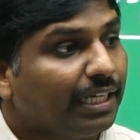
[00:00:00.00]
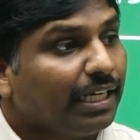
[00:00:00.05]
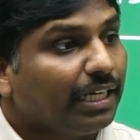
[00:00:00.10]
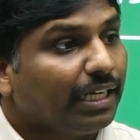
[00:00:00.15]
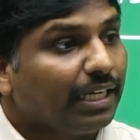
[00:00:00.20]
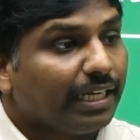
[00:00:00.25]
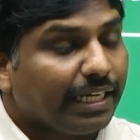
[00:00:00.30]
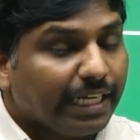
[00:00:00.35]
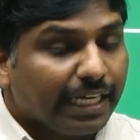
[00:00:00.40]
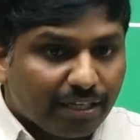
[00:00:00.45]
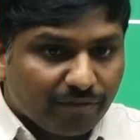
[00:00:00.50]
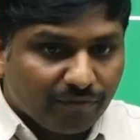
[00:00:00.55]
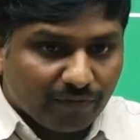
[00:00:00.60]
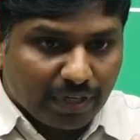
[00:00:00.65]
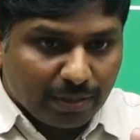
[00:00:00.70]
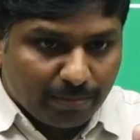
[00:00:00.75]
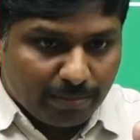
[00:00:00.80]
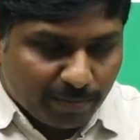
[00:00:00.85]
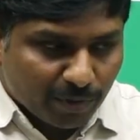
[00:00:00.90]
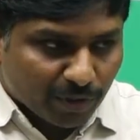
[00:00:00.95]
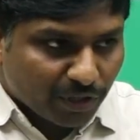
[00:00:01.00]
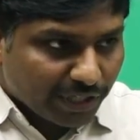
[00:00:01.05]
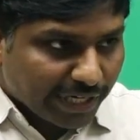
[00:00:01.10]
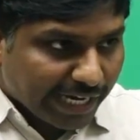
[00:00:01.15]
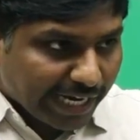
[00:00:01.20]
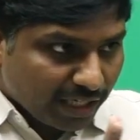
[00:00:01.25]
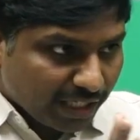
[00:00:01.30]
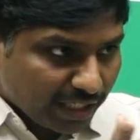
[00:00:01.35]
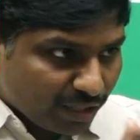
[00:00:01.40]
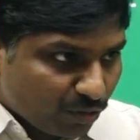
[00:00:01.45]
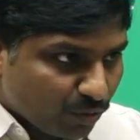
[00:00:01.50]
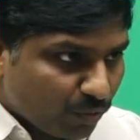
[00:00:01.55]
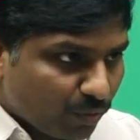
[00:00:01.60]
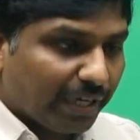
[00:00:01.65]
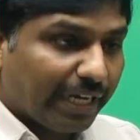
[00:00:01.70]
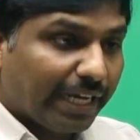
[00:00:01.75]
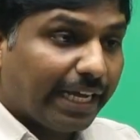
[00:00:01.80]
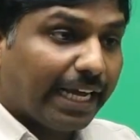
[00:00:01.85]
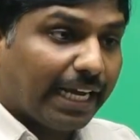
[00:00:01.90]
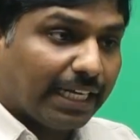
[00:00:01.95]
it will be pertaining to
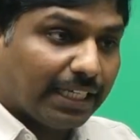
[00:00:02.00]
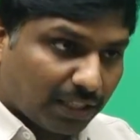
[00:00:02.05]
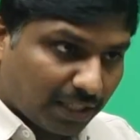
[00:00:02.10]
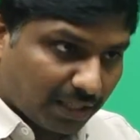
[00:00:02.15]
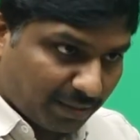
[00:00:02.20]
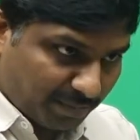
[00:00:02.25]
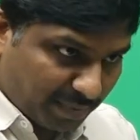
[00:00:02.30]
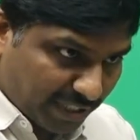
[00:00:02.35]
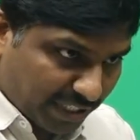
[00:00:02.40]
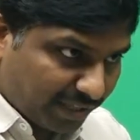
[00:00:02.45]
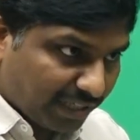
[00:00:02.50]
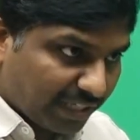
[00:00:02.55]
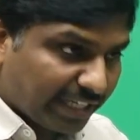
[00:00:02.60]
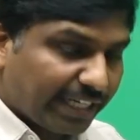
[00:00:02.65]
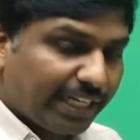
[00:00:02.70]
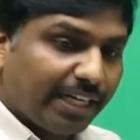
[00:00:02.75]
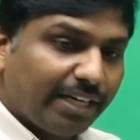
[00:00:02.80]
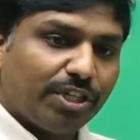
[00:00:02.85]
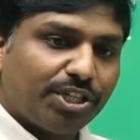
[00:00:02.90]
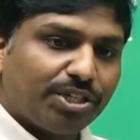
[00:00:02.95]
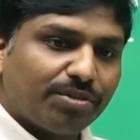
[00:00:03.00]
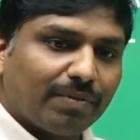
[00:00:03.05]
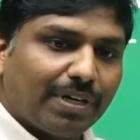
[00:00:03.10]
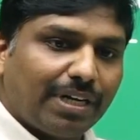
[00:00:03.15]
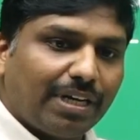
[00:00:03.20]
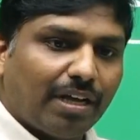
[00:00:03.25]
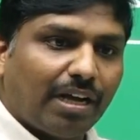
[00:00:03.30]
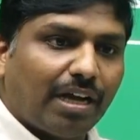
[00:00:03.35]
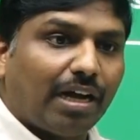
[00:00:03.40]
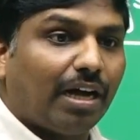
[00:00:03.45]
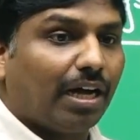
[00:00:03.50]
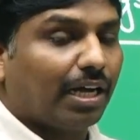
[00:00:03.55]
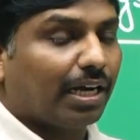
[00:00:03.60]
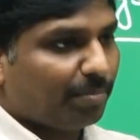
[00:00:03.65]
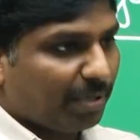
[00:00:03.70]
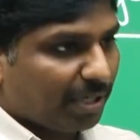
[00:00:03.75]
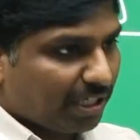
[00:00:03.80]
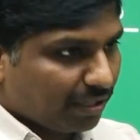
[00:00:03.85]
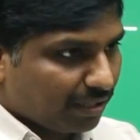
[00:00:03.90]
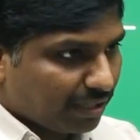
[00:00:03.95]
either a particular individual or a
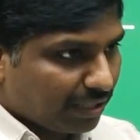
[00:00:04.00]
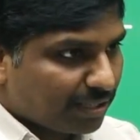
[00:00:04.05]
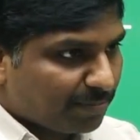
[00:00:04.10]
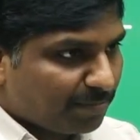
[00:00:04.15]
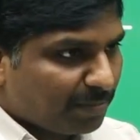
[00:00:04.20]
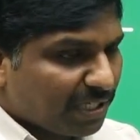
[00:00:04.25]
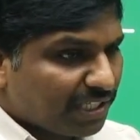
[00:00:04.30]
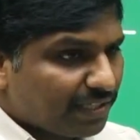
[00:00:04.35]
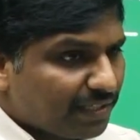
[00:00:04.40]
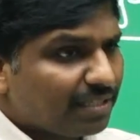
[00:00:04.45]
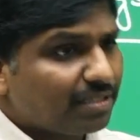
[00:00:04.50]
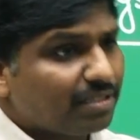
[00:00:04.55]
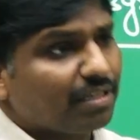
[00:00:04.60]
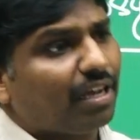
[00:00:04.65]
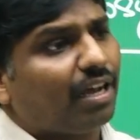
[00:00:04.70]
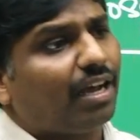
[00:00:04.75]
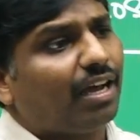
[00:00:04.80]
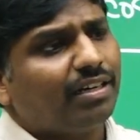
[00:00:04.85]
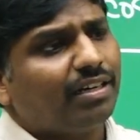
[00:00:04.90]
particular species or